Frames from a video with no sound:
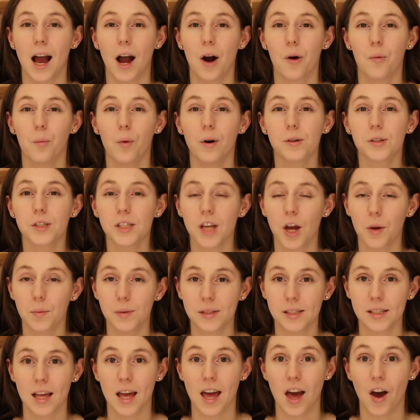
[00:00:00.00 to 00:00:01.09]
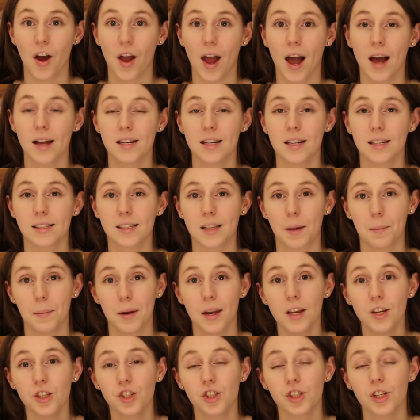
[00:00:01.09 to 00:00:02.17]
And whilst I was there, I had an
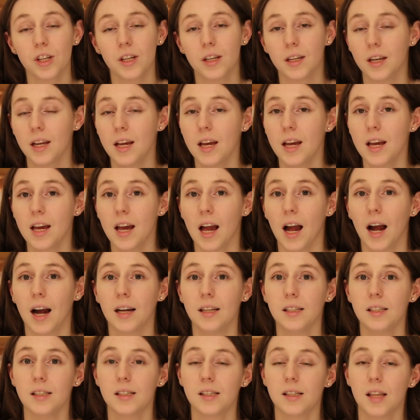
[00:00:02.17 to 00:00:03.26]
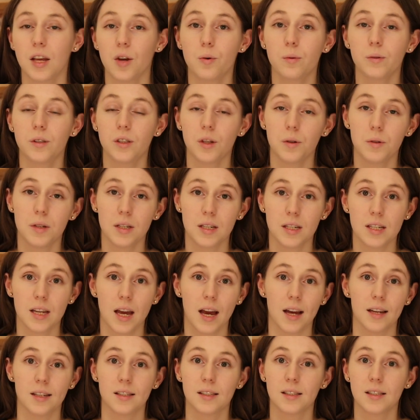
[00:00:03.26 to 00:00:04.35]
examination and they also did a
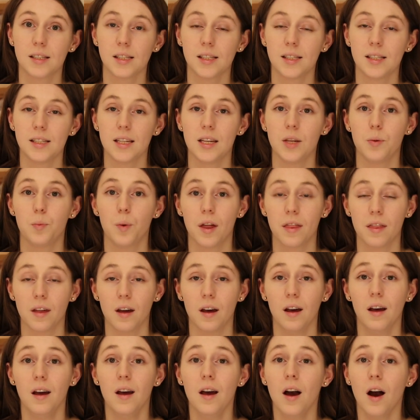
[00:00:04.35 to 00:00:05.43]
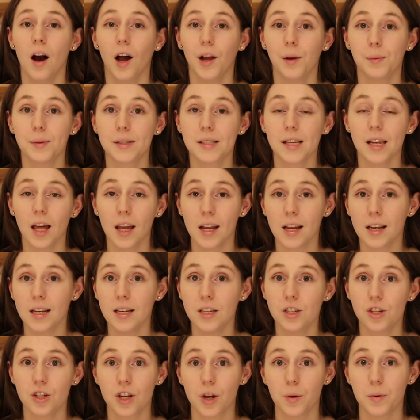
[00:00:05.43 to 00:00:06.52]
test to see whether I was
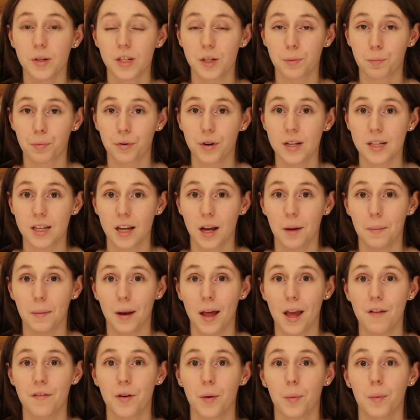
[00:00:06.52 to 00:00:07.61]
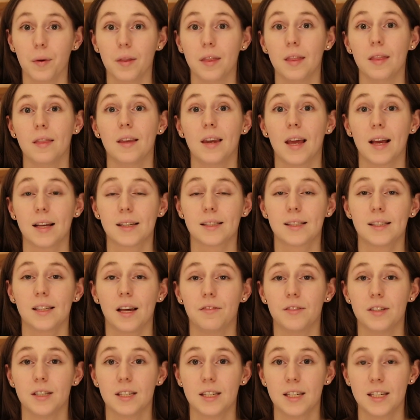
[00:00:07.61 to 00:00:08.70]
likely to go into preterm labour within the next
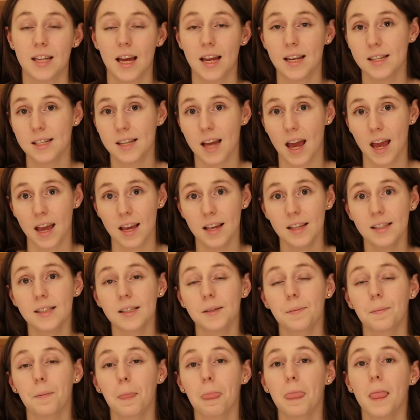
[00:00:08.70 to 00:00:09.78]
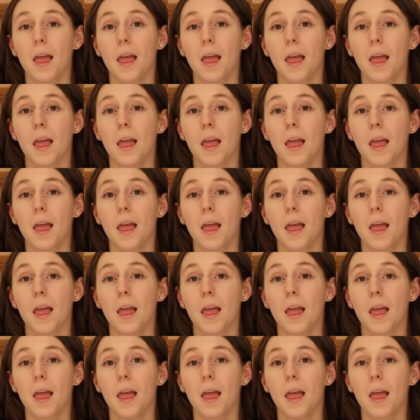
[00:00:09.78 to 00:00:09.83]
seven to 10 days